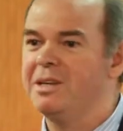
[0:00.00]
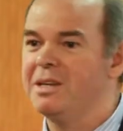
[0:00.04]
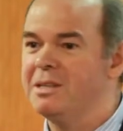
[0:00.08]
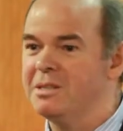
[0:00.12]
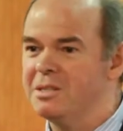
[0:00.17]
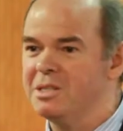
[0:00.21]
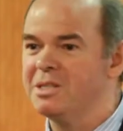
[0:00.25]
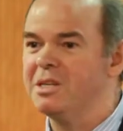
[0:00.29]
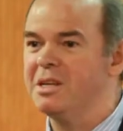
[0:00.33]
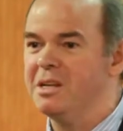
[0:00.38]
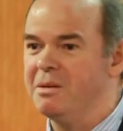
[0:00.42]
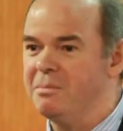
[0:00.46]

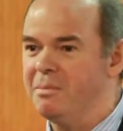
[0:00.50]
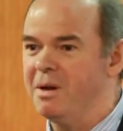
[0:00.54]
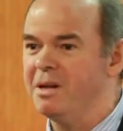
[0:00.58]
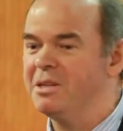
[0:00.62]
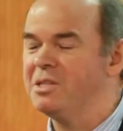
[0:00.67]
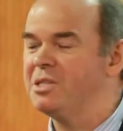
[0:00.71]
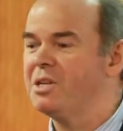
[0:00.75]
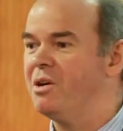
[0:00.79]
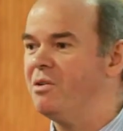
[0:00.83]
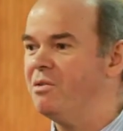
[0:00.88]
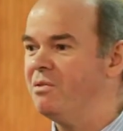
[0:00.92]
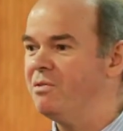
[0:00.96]
didn't see in
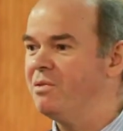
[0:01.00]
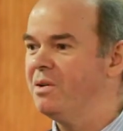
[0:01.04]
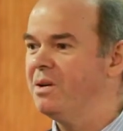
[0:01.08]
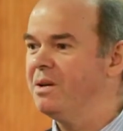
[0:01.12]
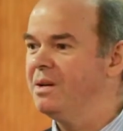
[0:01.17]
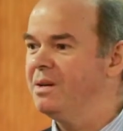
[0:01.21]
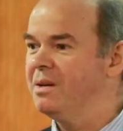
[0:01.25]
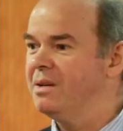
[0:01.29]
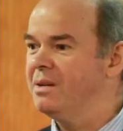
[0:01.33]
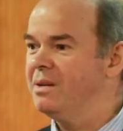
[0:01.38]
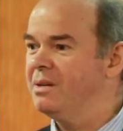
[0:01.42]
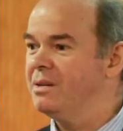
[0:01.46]
myself
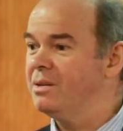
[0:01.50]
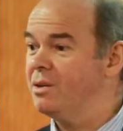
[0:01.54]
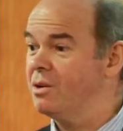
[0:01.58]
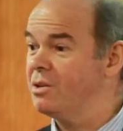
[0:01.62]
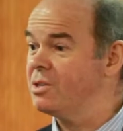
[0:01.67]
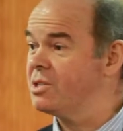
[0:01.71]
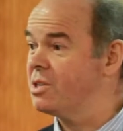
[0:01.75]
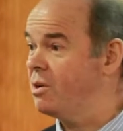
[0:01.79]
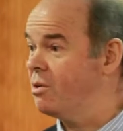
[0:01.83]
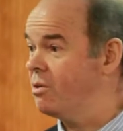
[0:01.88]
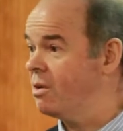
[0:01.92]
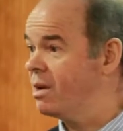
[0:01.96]
not
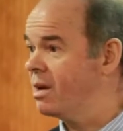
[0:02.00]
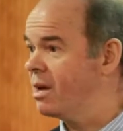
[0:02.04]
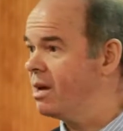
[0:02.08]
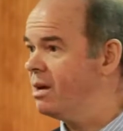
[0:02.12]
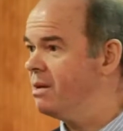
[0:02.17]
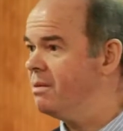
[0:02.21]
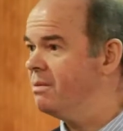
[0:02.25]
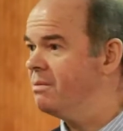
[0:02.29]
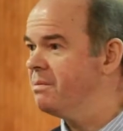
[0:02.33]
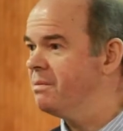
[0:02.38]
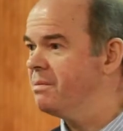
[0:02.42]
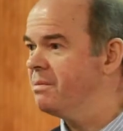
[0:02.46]
so long ago.